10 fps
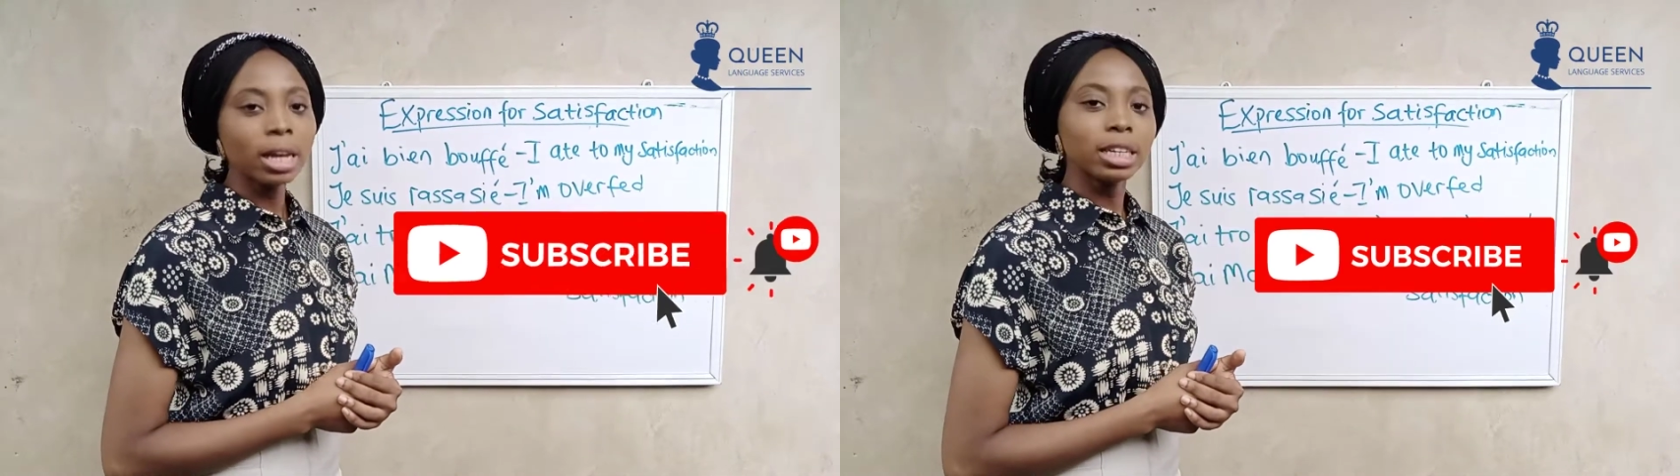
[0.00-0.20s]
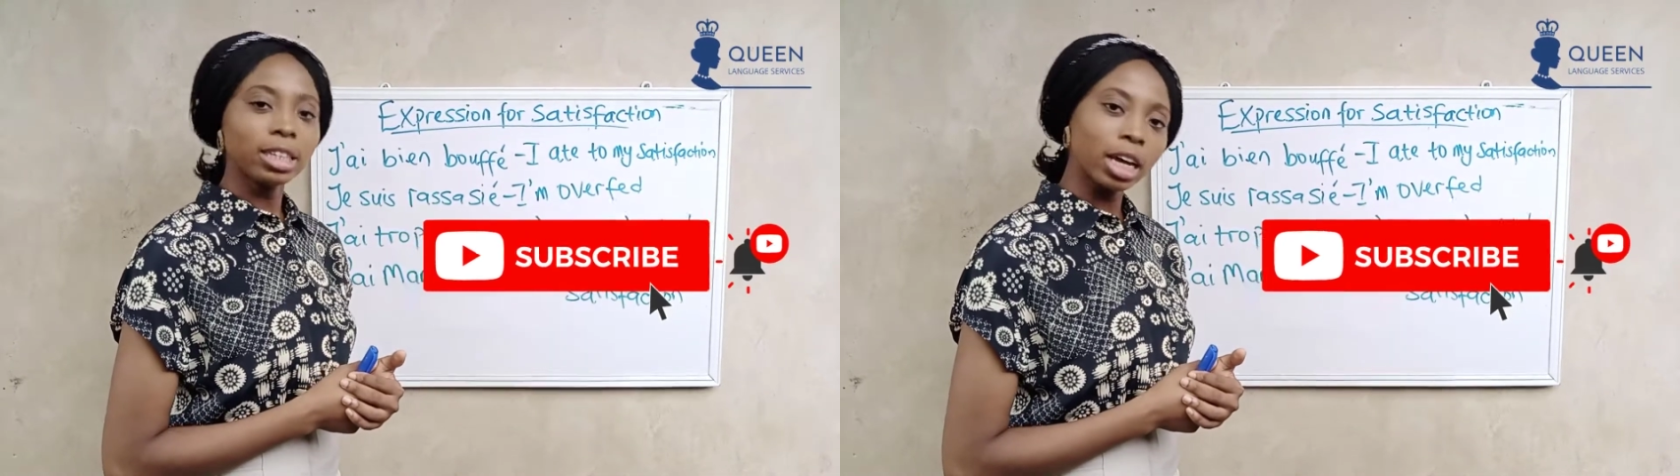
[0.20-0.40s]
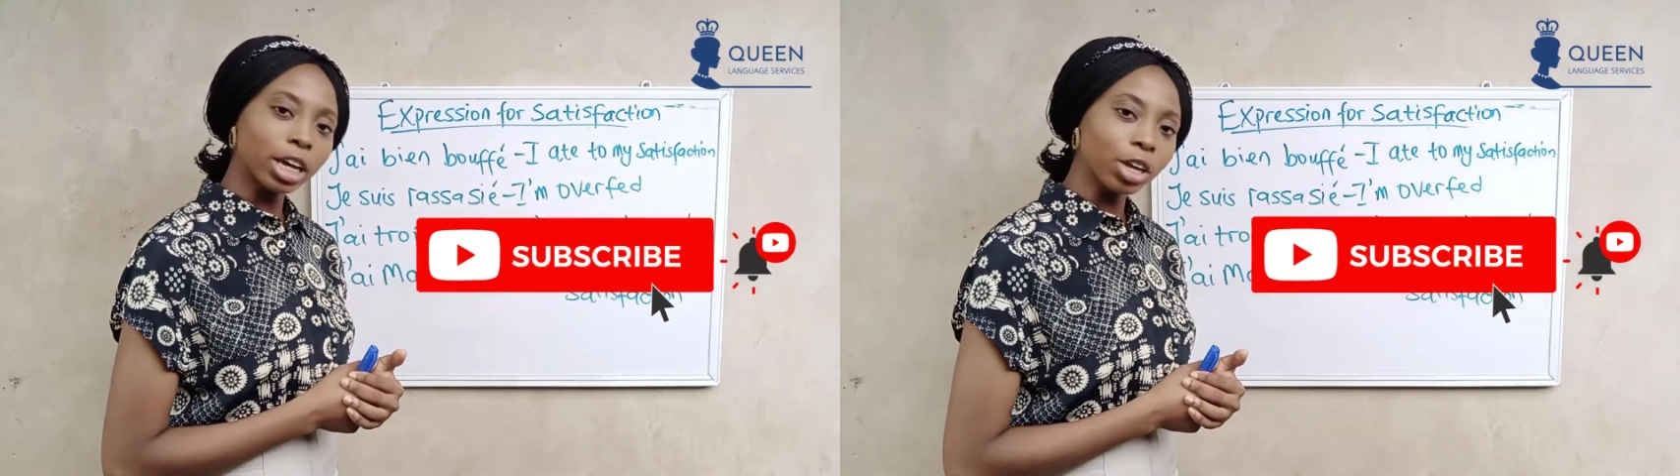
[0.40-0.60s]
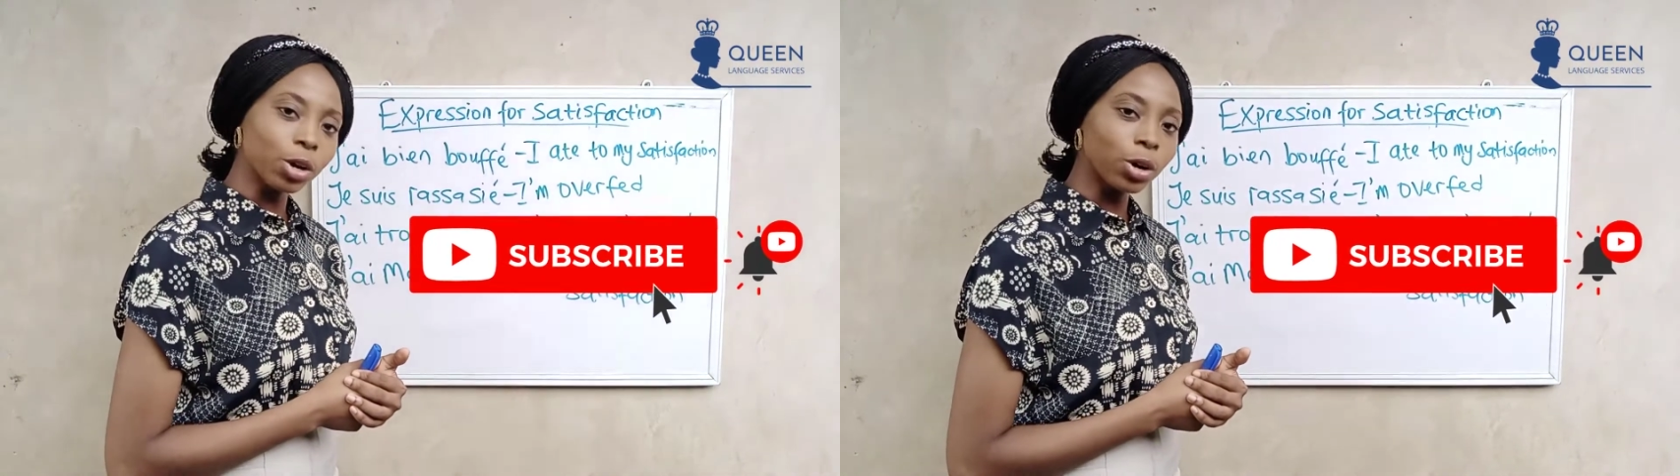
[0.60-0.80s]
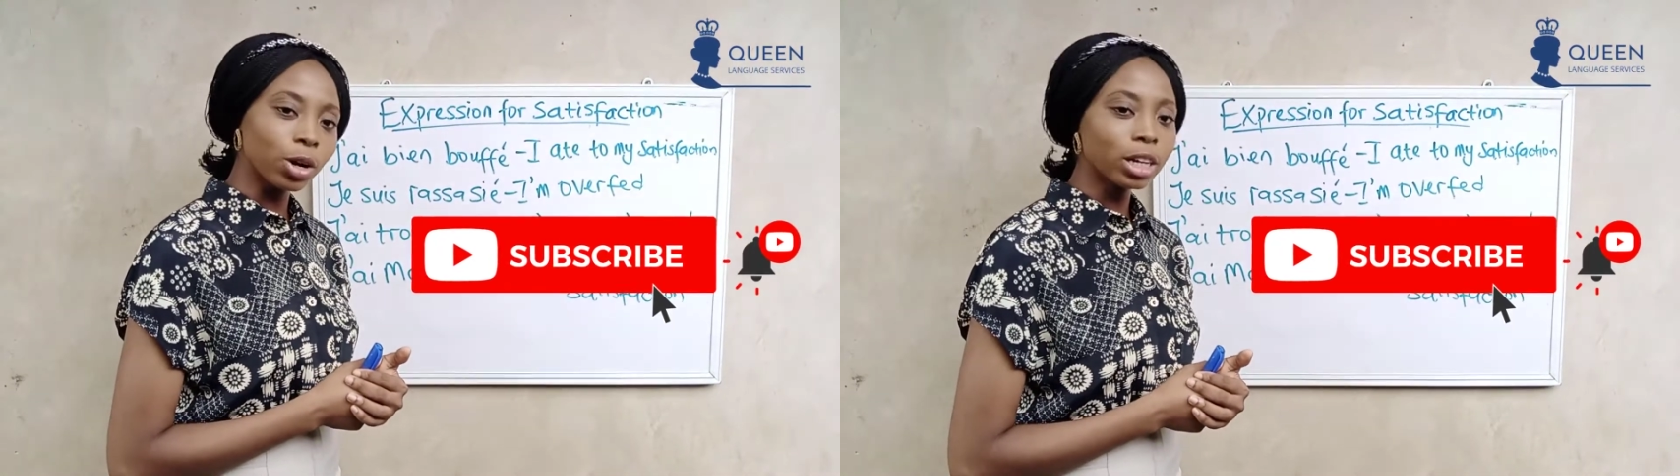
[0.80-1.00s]
See
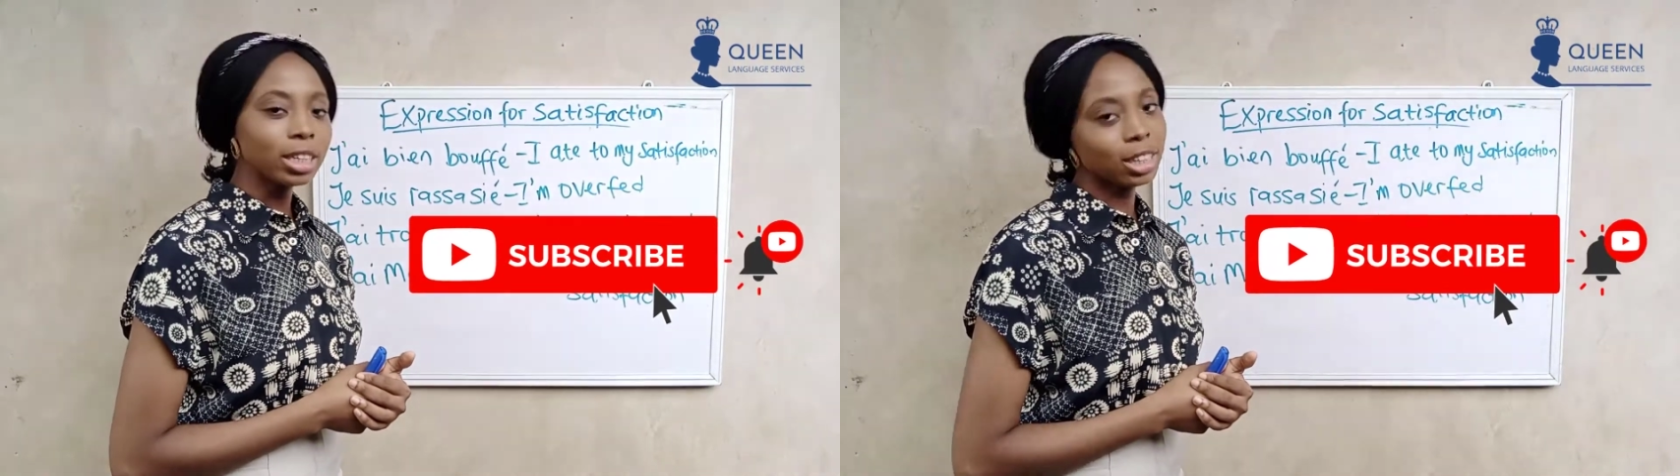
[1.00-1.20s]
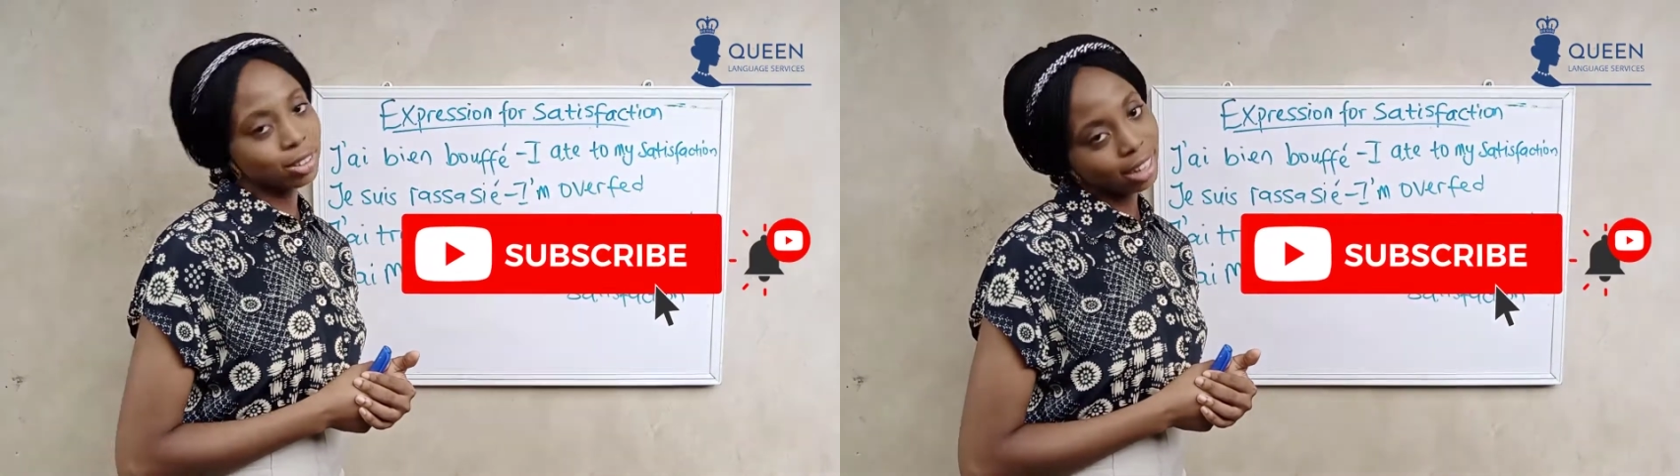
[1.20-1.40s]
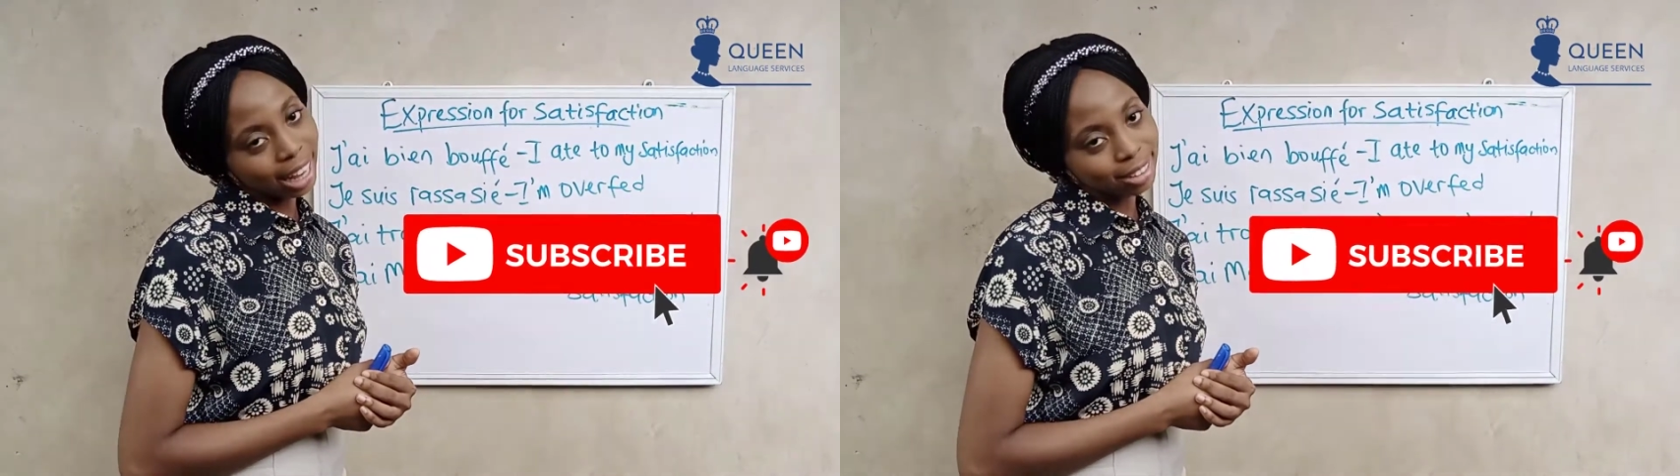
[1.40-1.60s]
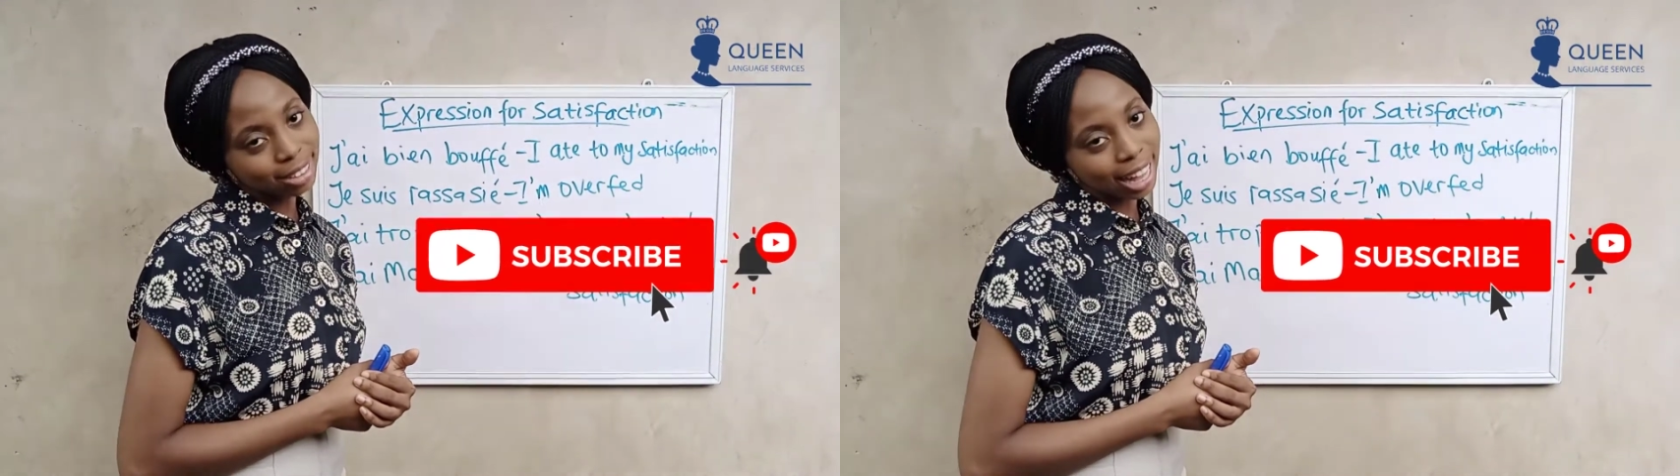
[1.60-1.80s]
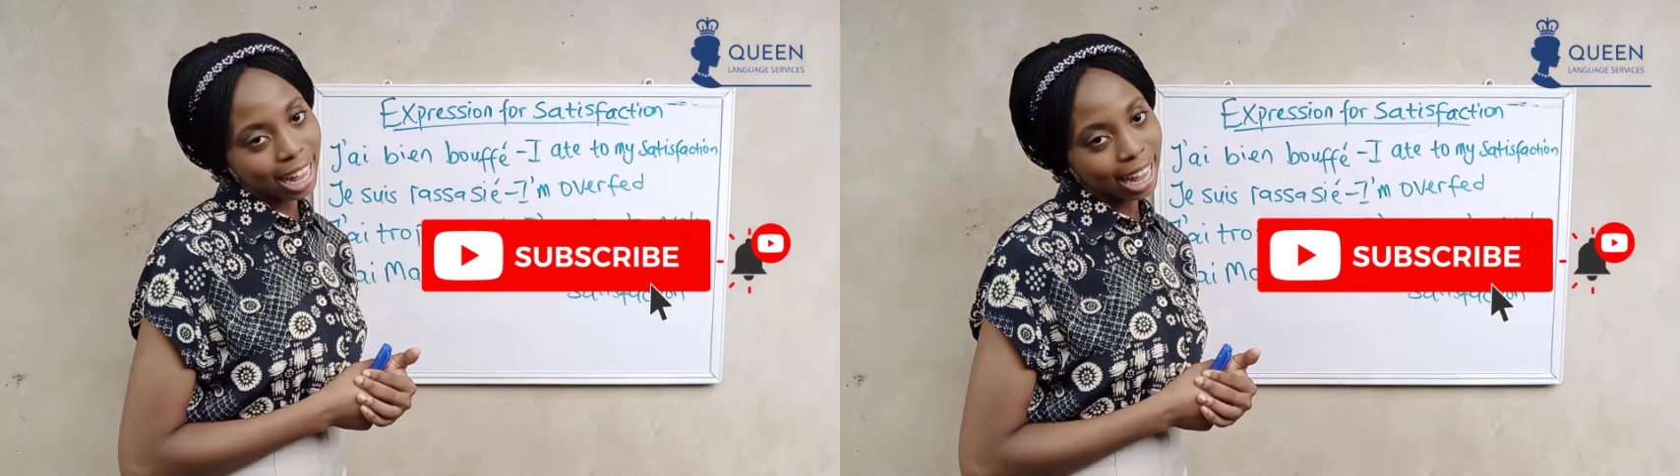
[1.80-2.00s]
you till the
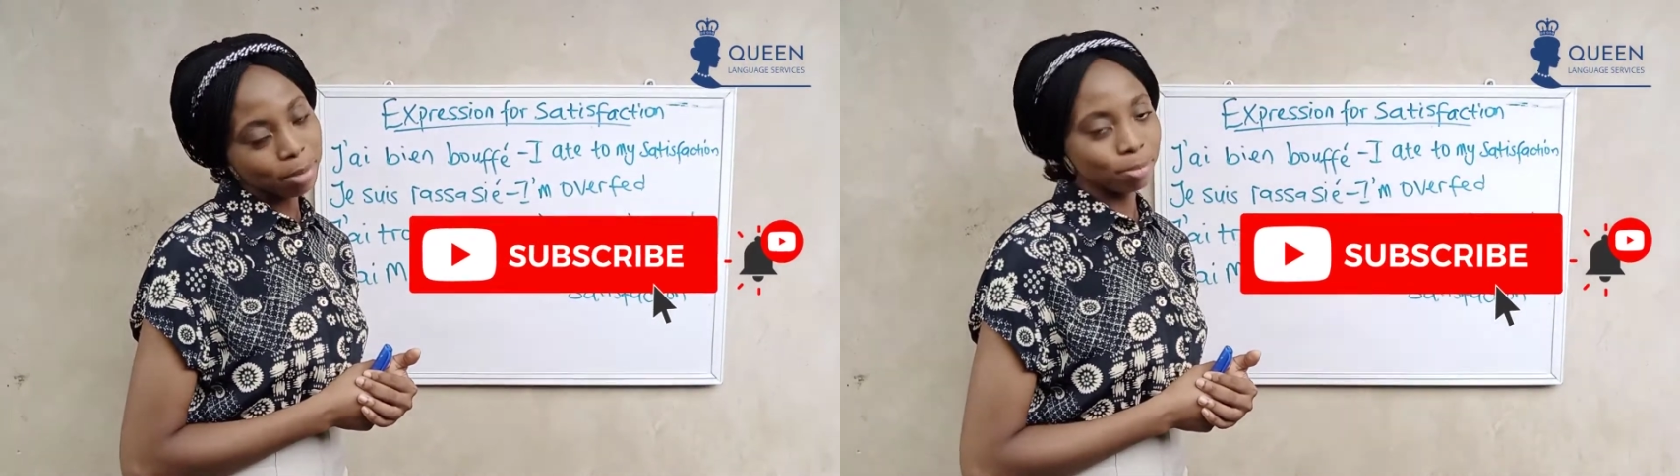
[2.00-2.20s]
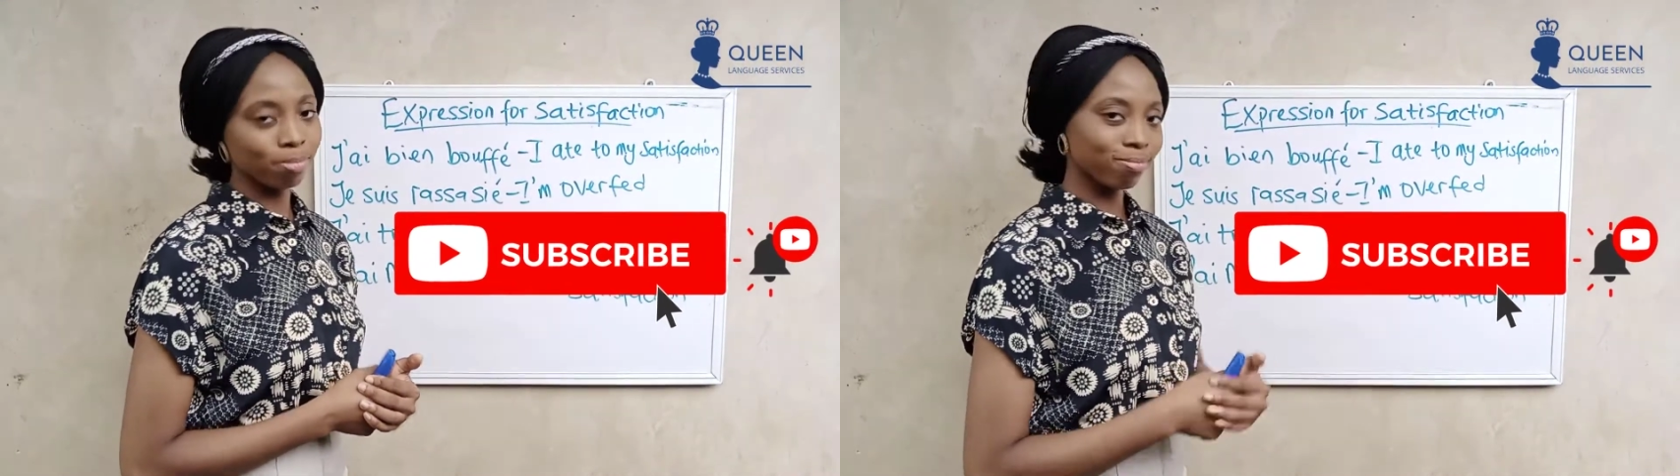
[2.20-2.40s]
next time.